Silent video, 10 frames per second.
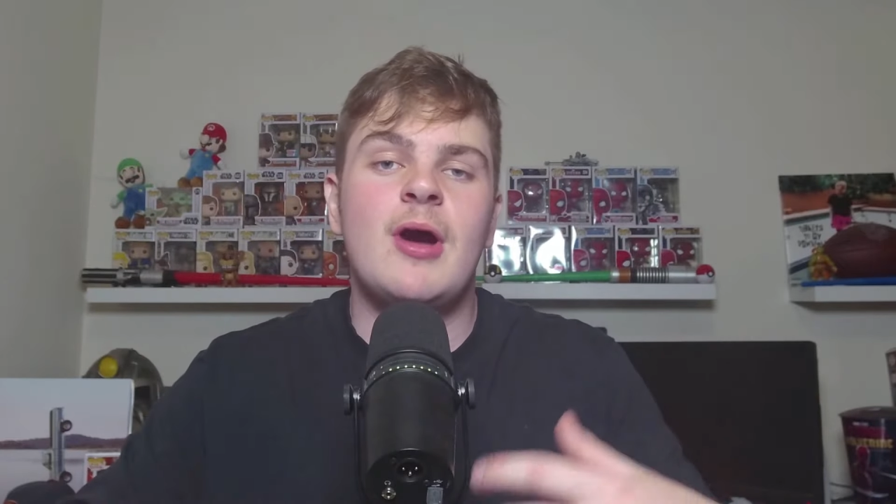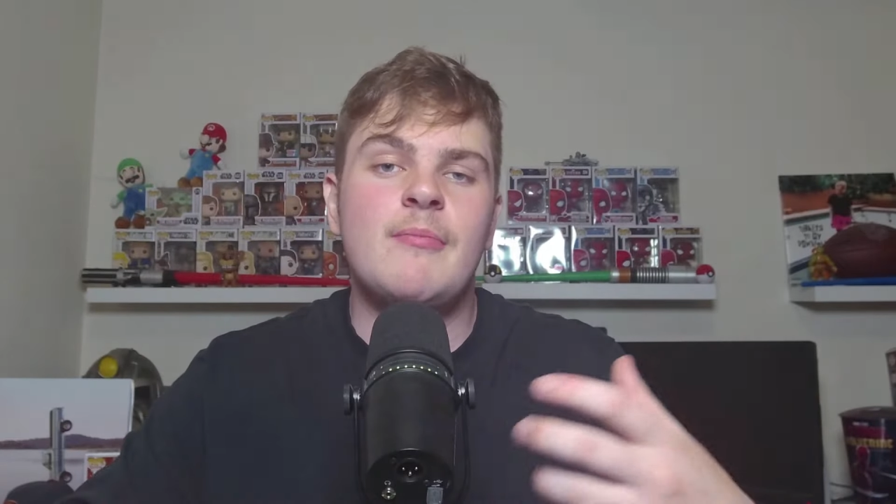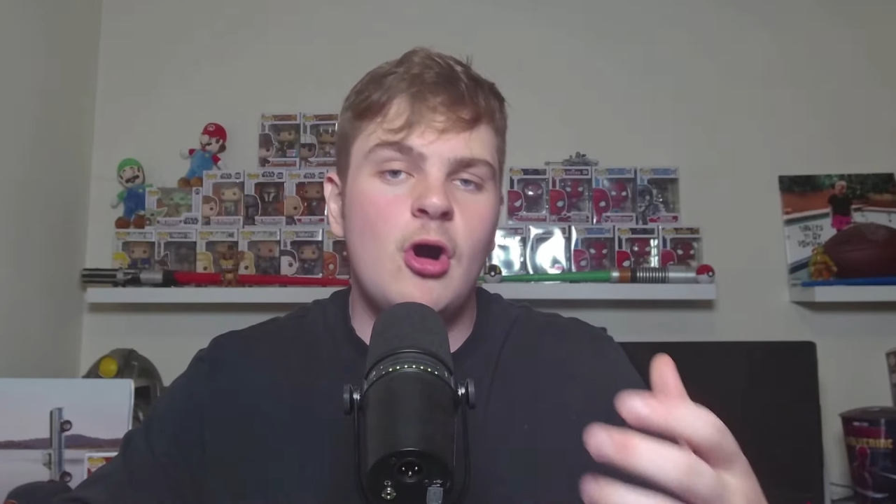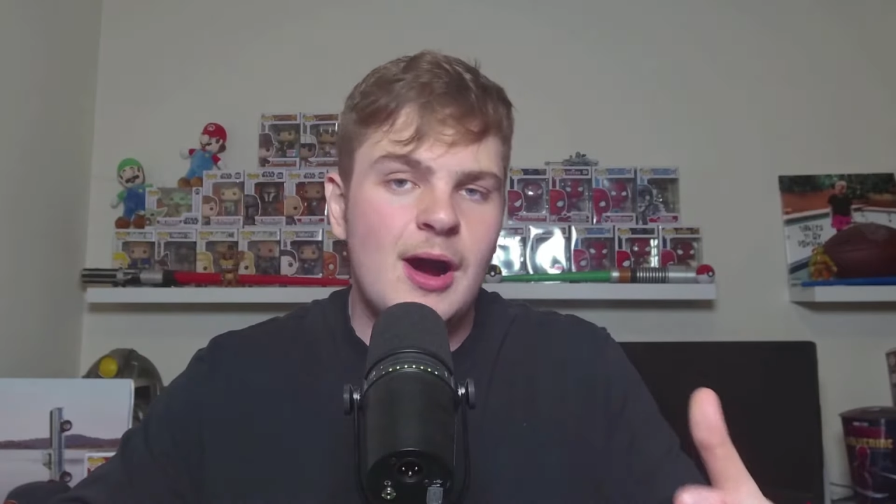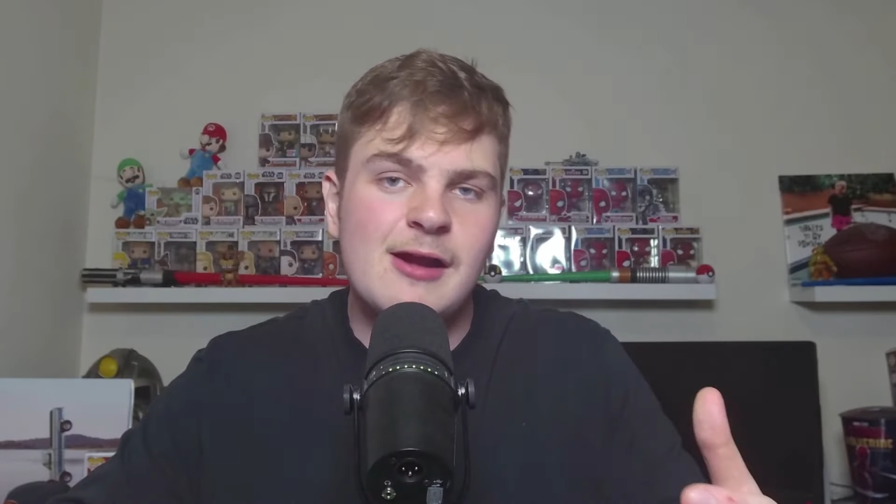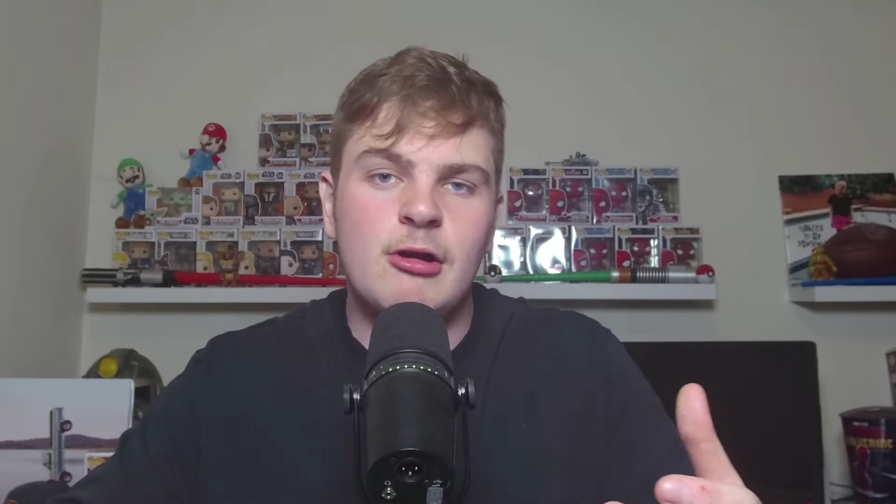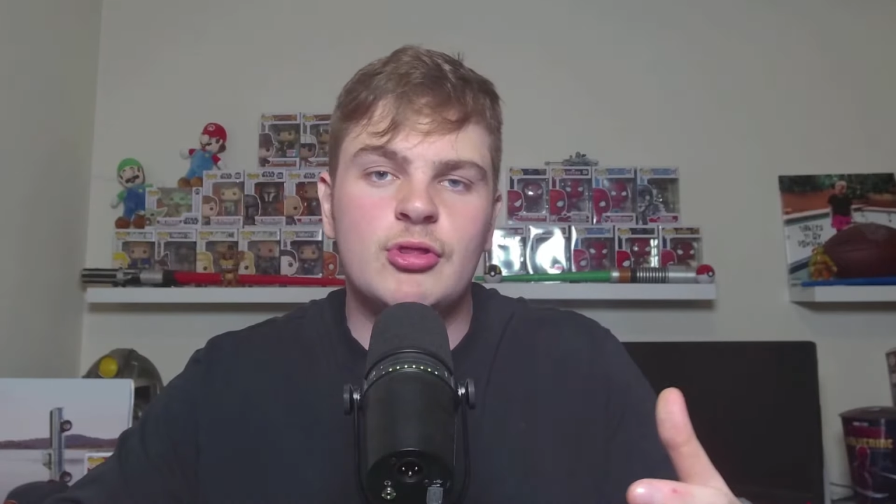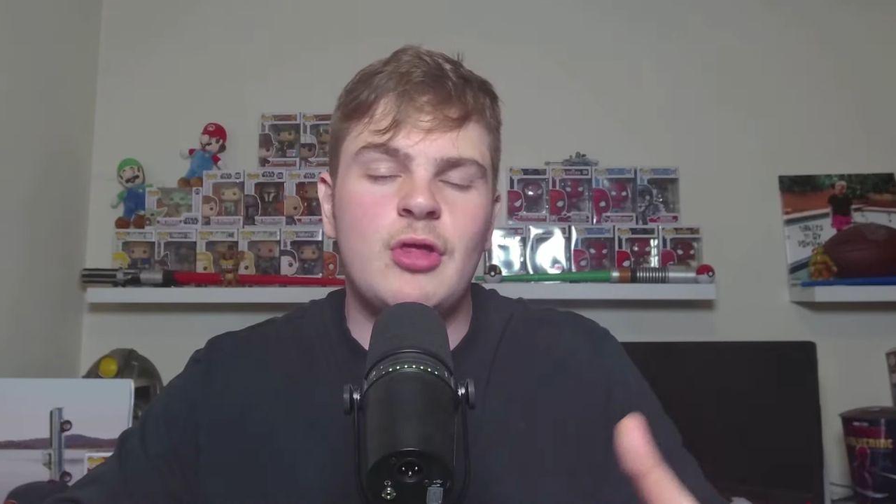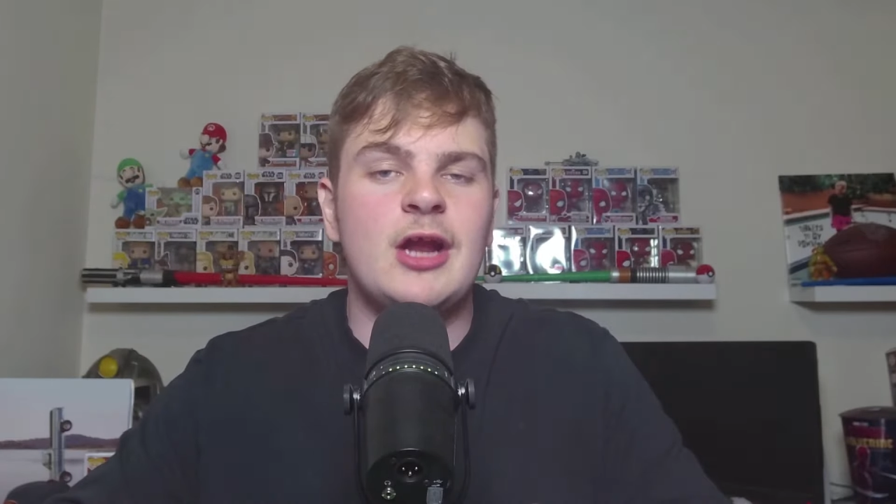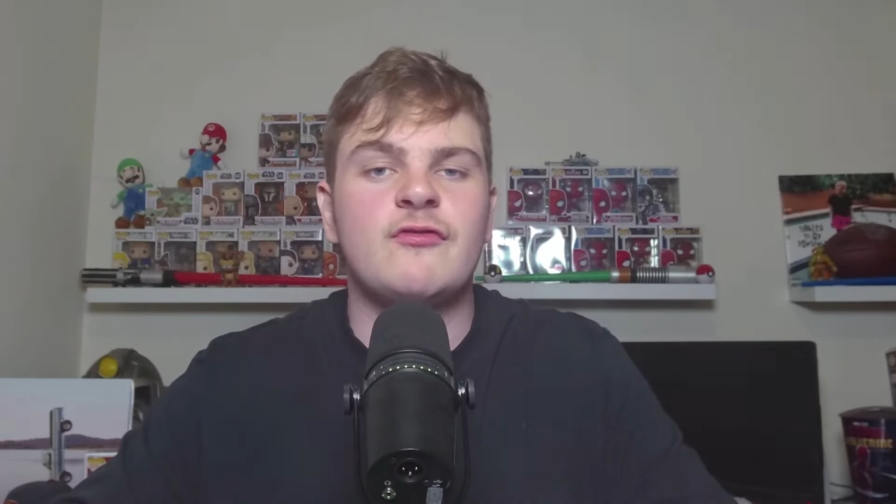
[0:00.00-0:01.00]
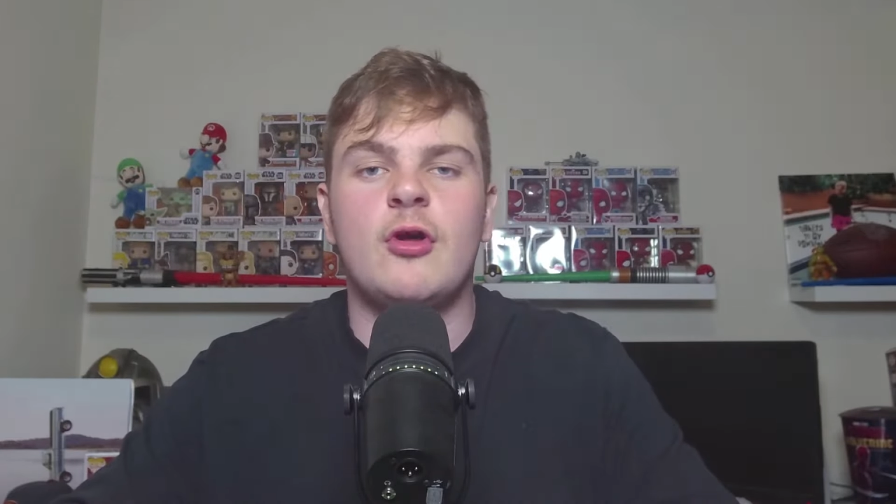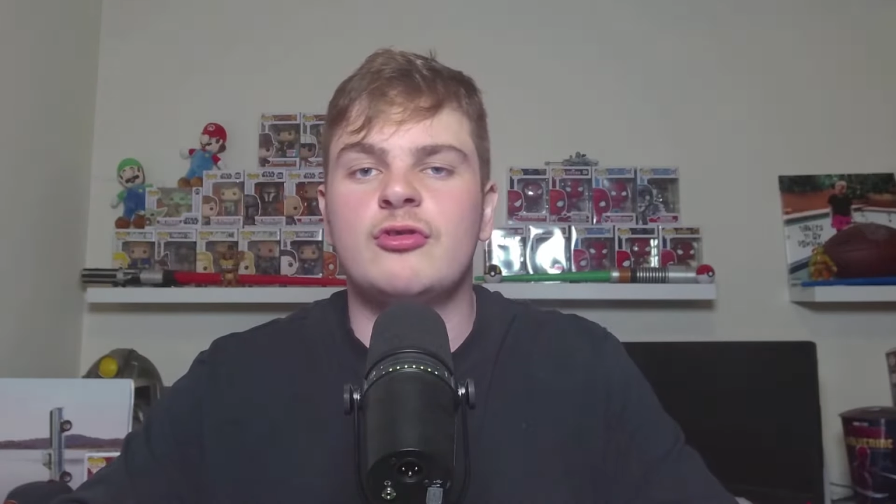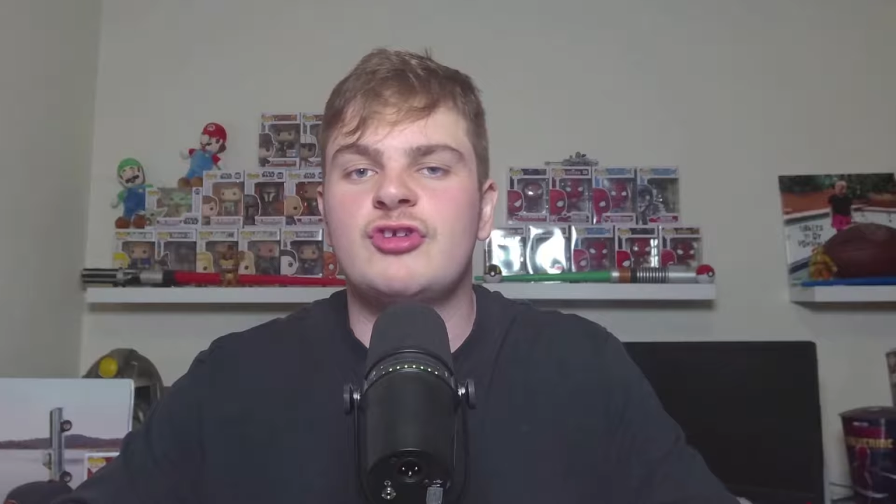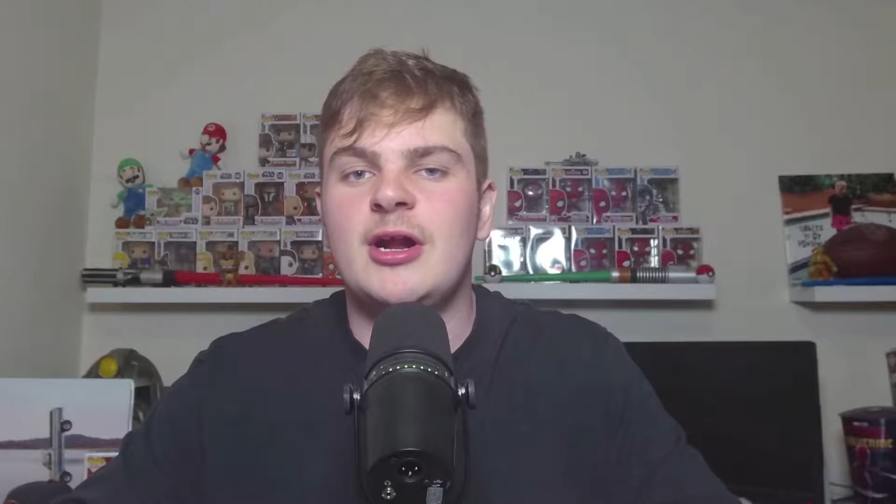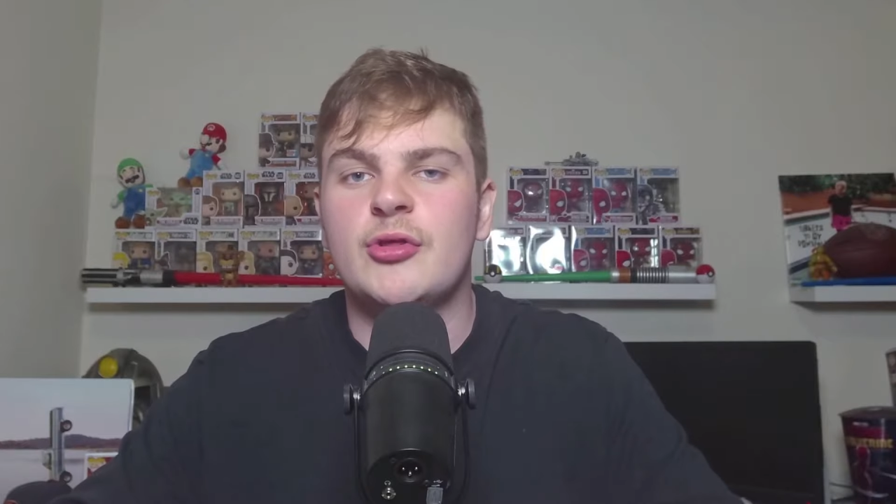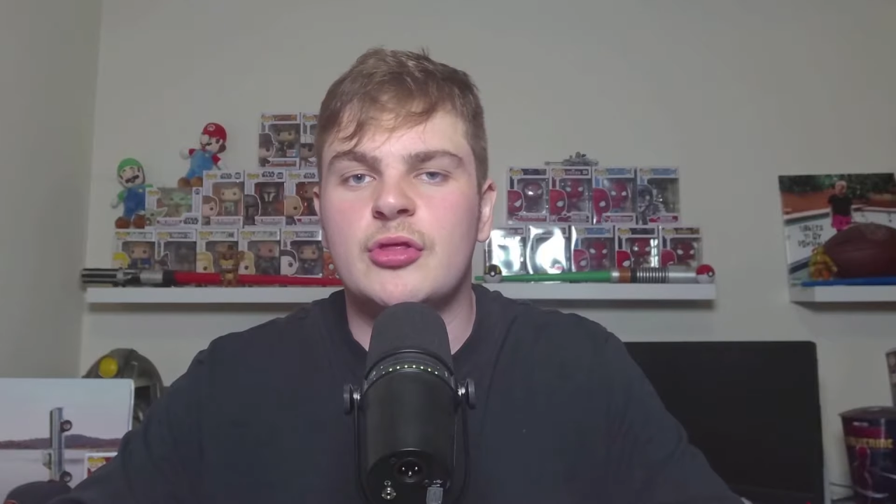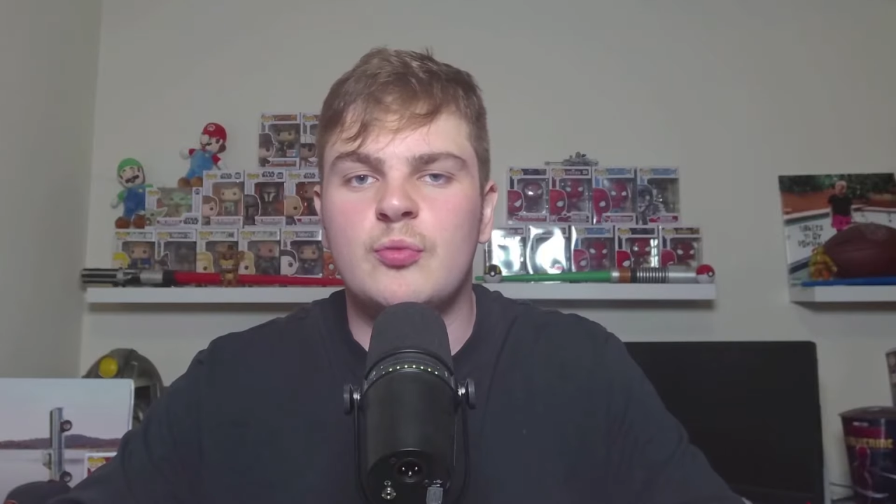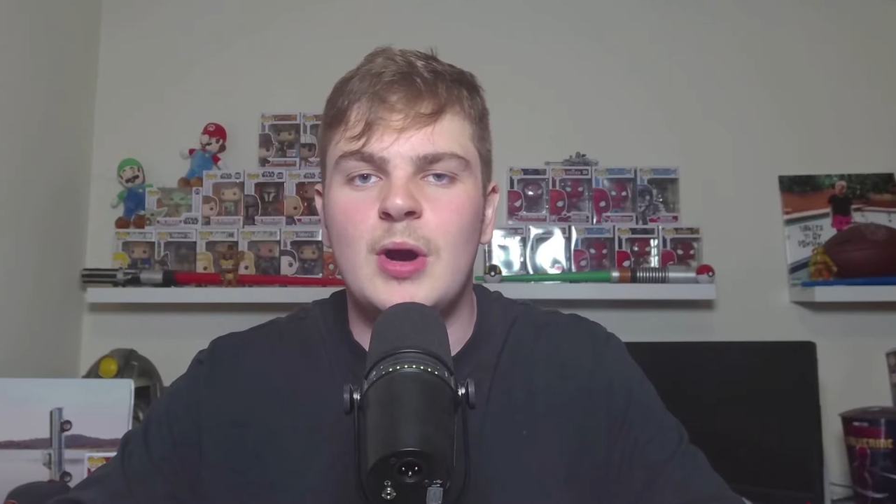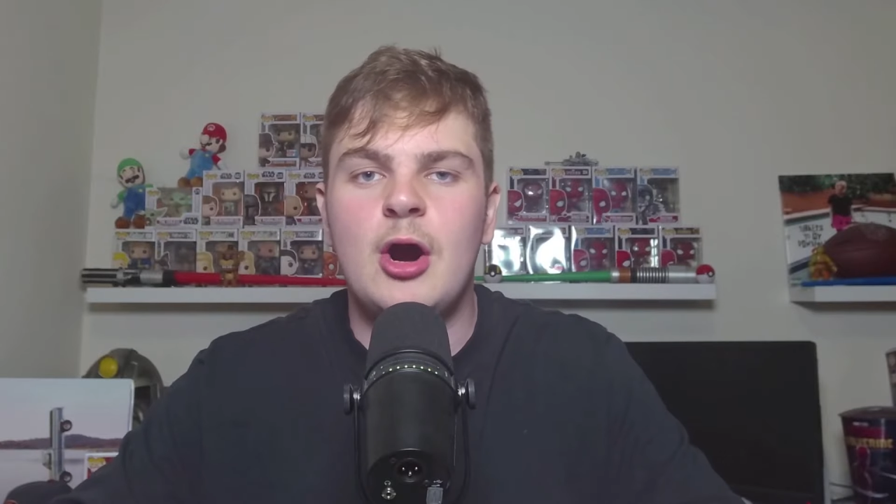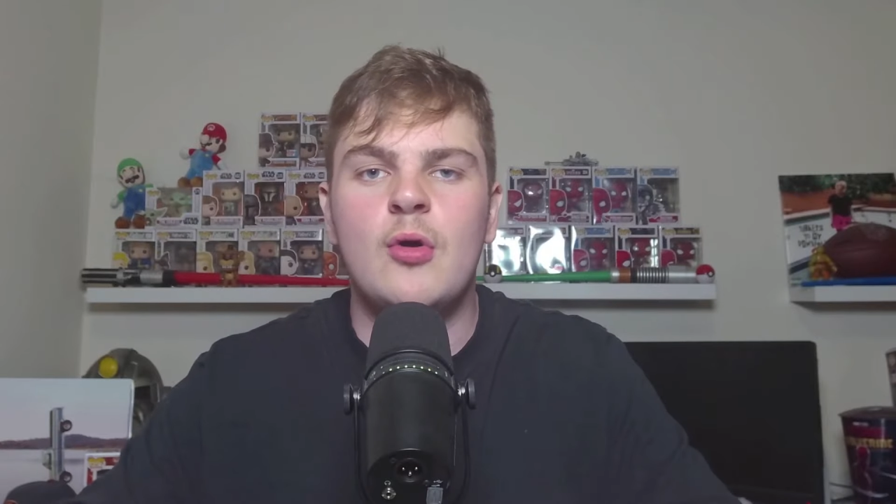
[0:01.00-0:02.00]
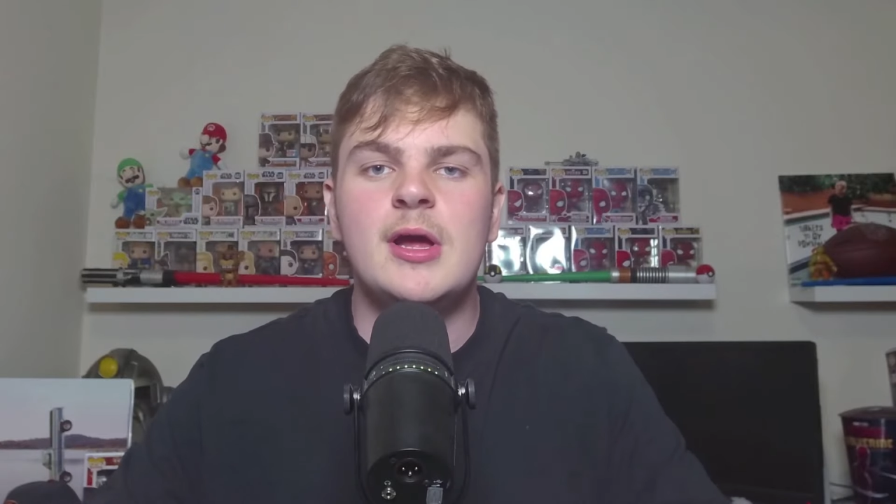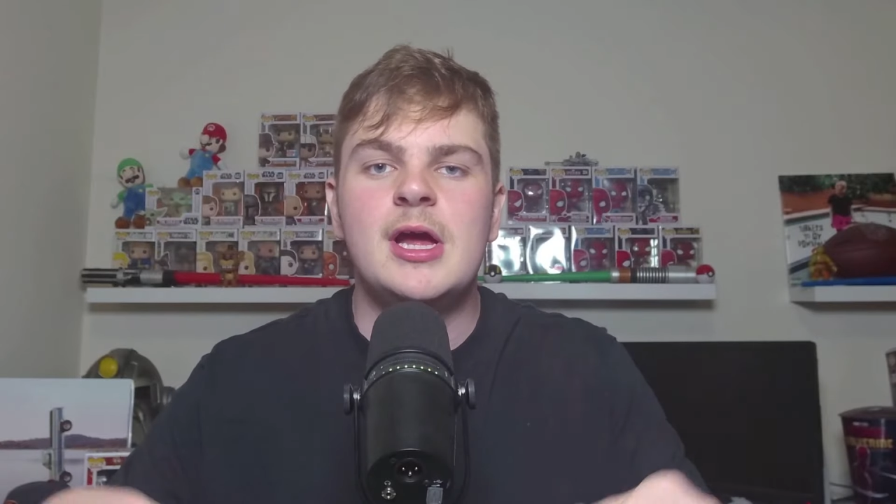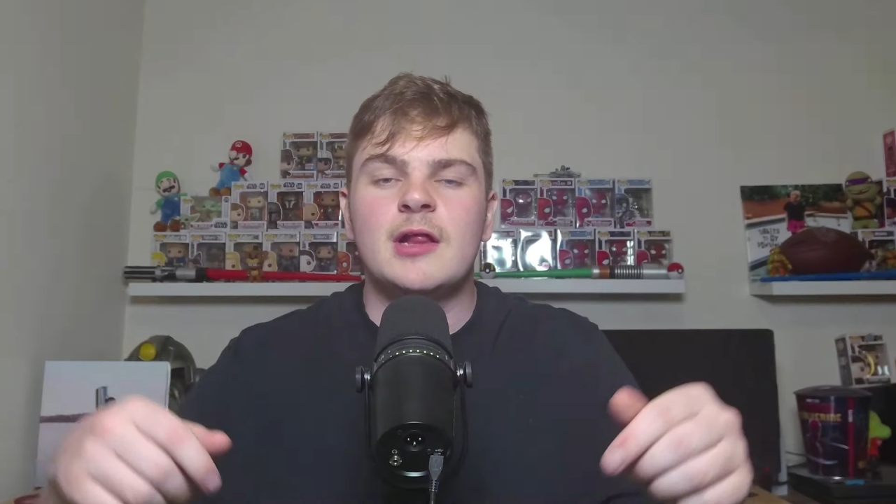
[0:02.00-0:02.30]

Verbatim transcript: and my IRO slash vlogging channels as well.